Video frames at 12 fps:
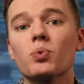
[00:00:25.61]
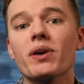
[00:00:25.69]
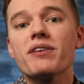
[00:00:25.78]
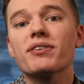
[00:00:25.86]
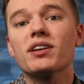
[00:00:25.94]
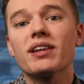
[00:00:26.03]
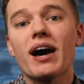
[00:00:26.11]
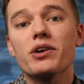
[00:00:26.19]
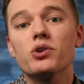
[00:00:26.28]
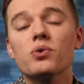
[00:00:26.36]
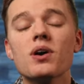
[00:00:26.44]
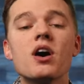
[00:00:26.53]
will even allow
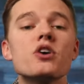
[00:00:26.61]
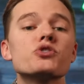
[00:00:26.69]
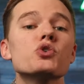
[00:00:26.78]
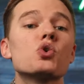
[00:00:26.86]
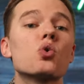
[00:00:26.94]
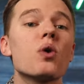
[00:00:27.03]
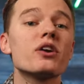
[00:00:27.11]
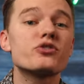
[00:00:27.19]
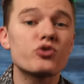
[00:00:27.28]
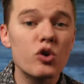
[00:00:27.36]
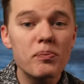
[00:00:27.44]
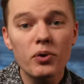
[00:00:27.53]
you to
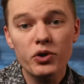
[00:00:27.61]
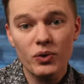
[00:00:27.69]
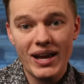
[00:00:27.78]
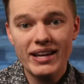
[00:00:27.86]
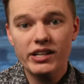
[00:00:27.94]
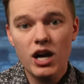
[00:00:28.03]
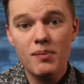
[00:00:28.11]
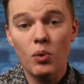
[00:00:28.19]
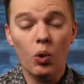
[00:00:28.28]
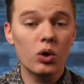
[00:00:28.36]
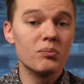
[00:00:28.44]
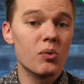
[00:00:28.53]
quadruple your income
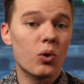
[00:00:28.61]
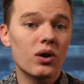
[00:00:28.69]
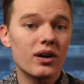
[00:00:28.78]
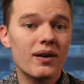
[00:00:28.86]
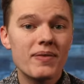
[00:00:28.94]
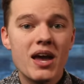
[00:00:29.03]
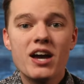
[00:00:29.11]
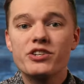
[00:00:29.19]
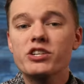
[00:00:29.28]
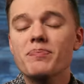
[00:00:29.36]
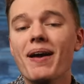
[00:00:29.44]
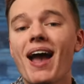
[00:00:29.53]
or more
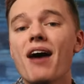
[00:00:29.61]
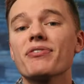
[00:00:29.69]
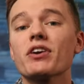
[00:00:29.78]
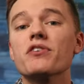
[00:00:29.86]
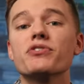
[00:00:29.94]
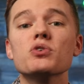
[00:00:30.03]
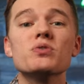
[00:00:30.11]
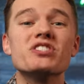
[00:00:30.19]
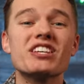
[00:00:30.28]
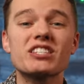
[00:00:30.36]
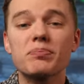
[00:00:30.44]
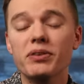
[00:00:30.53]
just by having a few
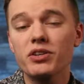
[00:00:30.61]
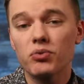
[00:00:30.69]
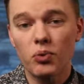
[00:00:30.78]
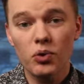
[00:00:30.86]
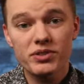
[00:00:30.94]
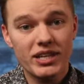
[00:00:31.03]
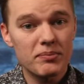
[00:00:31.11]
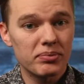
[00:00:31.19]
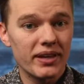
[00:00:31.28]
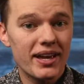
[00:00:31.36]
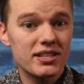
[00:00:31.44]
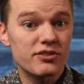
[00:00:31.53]
disciplined rules in
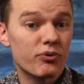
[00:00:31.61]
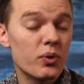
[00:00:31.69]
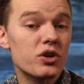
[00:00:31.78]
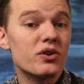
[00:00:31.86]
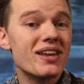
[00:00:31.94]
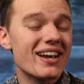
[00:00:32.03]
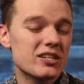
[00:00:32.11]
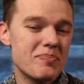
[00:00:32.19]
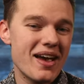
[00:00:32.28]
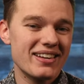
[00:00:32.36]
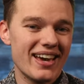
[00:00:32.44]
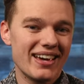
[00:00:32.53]
place for your next
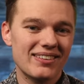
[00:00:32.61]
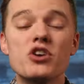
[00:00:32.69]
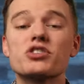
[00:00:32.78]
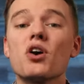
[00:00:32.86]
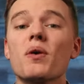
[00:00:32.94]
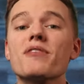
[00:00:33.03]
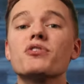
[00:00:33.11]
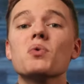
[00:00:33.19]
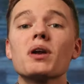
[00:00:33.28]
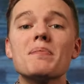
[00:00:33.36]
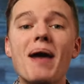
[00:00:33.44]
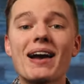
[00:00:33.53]
payday. So if you
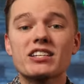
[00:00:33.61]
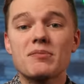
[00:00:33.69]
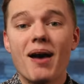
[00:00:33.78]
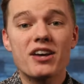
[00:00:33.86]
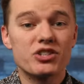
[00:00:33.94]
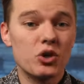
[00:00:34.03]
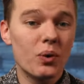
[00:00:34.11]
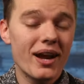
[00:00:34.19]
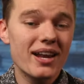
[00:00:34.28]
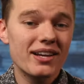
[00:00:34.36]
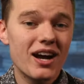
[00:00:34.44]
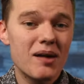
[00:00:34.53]
want to maximize your
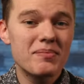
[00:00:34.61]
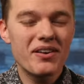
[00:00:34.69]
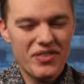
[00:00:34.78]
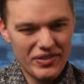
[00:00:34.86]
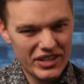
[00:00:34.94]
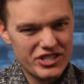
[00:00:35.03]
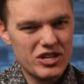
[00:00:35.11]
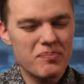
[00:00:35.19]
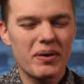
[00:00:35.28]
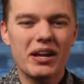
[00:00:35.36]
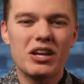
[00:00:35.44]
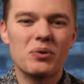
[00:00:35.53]
income, then let's
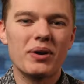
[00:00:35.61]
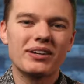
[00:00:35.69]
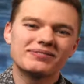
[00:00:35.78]
jump right into it.